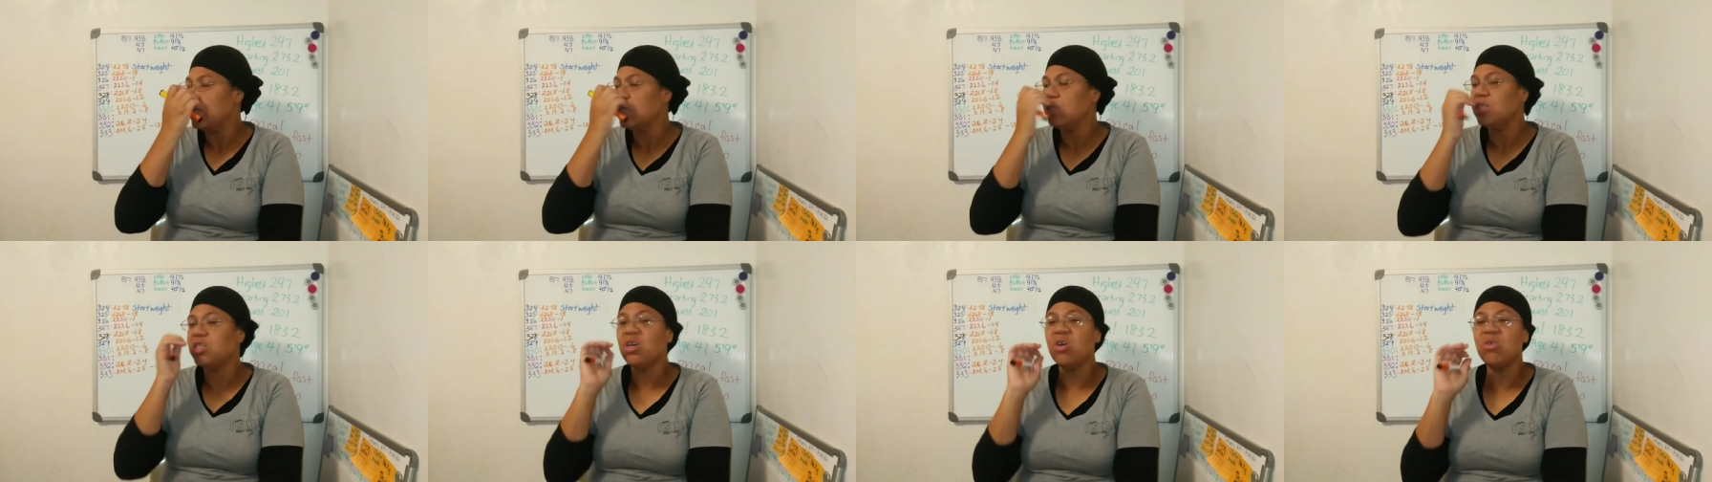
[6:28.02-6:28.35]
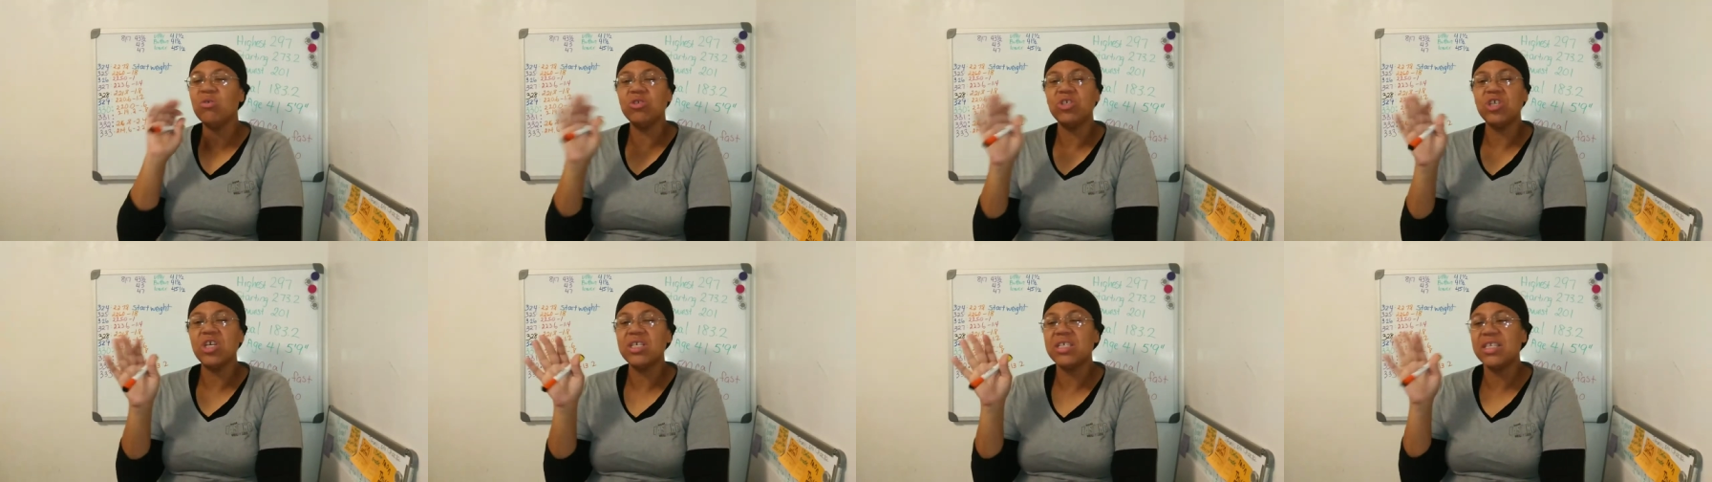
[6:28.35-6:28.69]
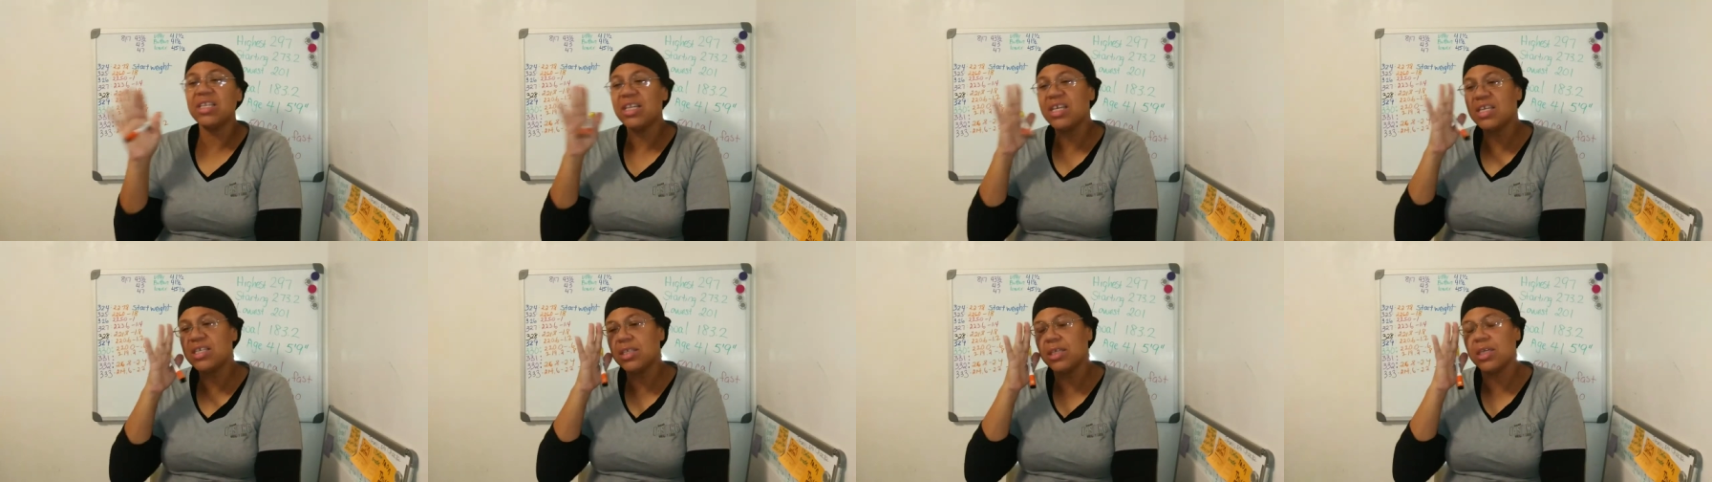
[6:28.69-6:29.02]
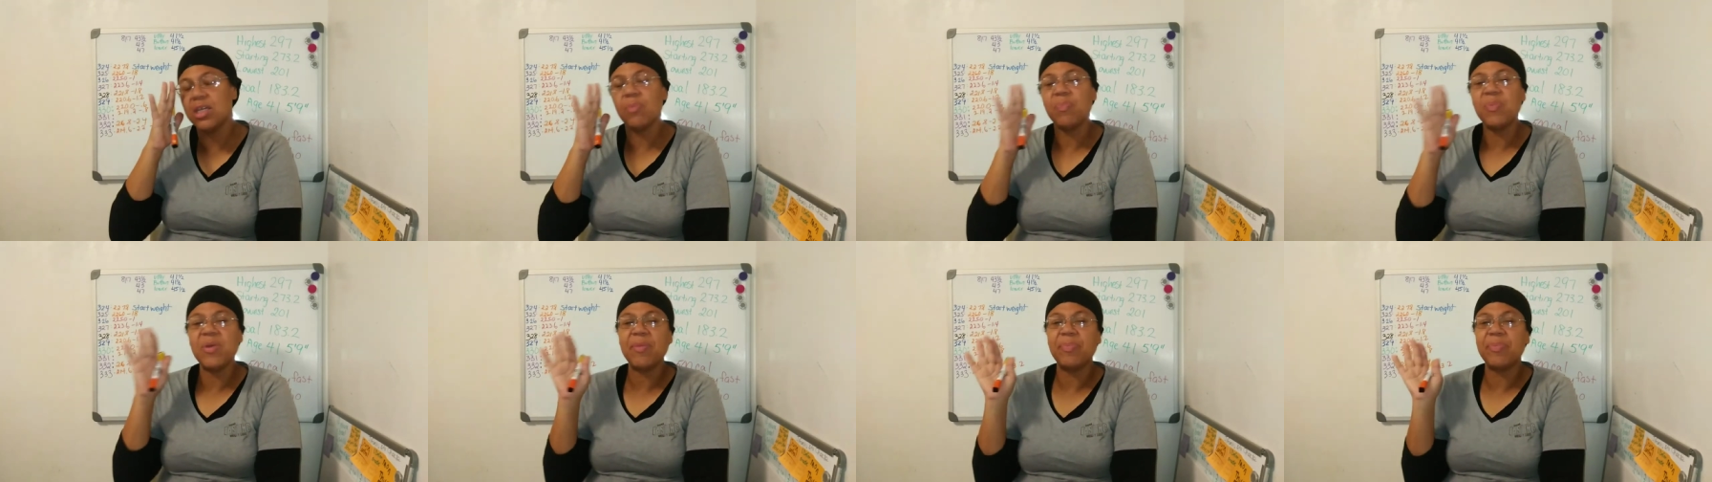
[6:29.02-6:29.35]
don't just listen
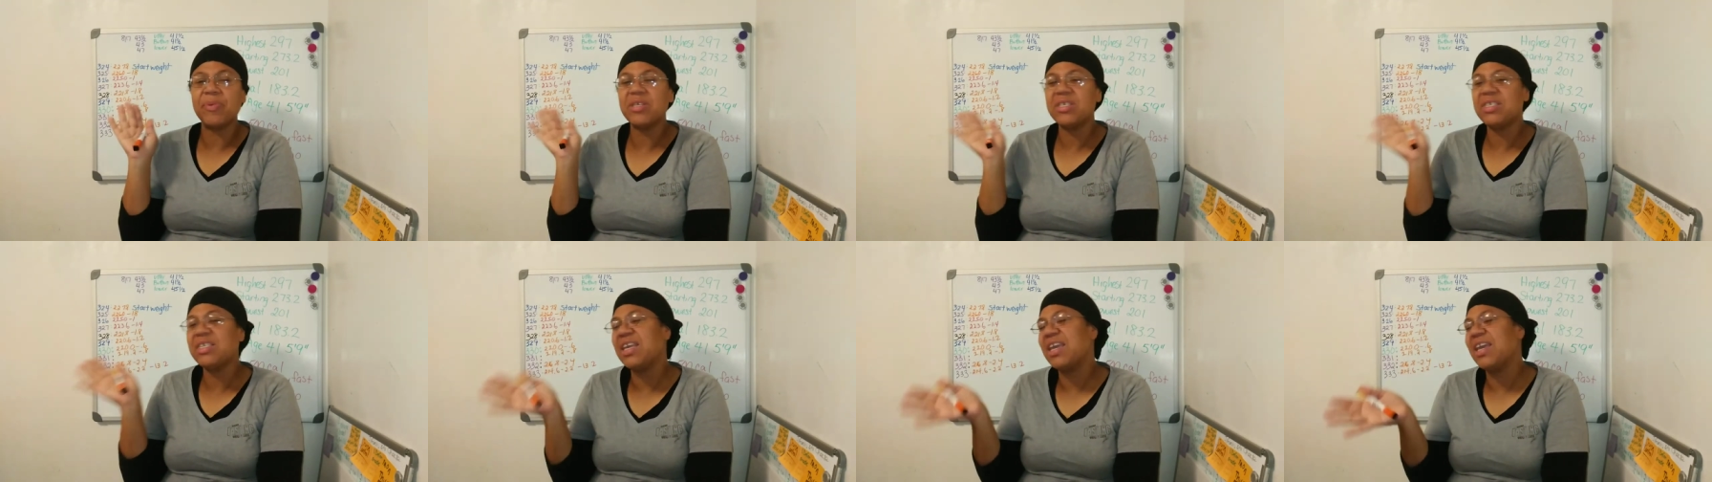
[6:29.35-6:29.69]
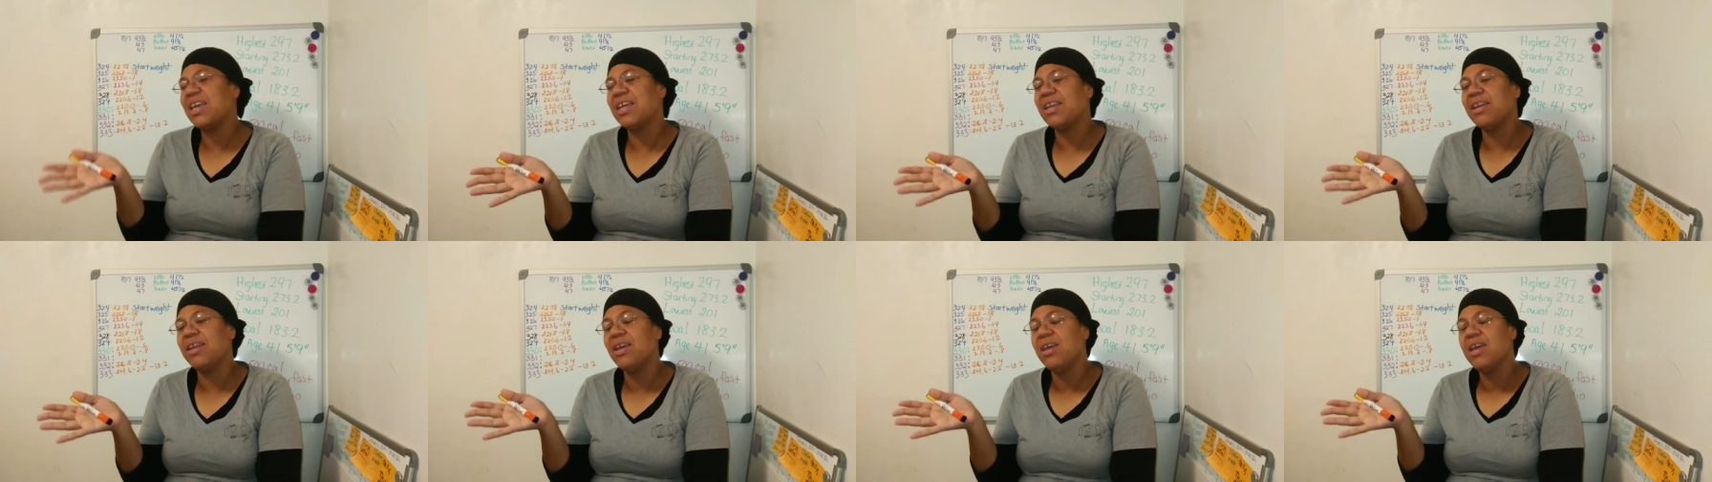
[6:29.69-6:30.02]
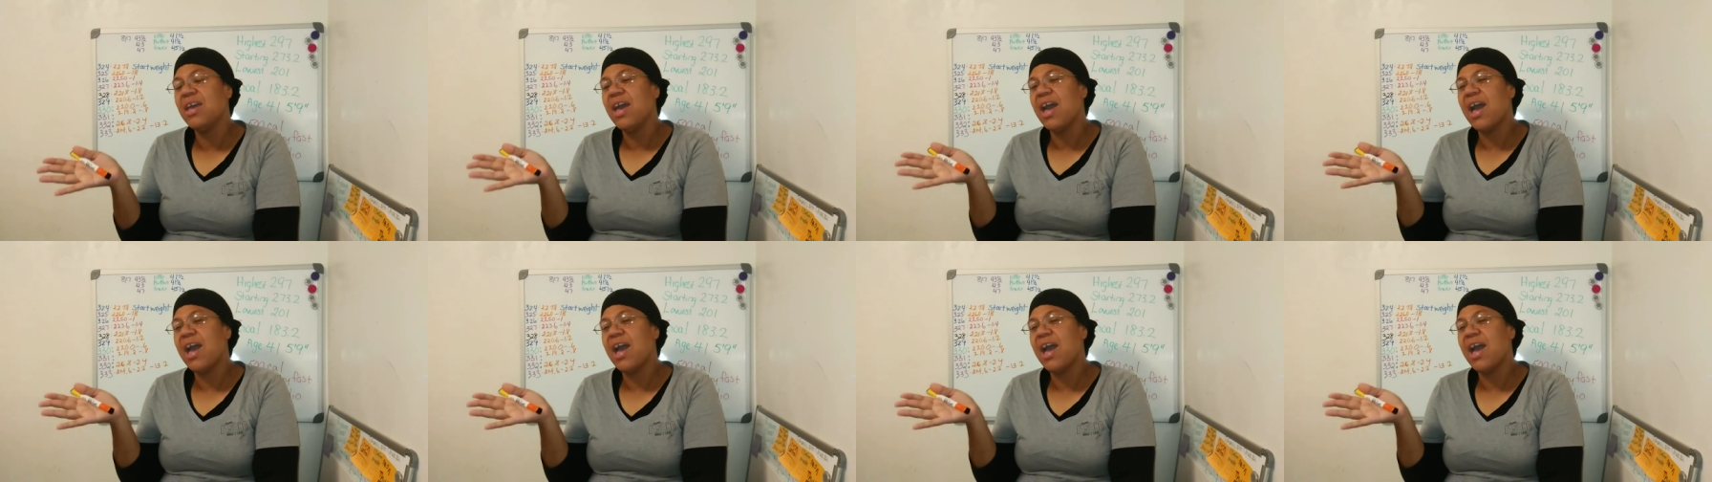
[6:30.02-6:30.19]
to people saying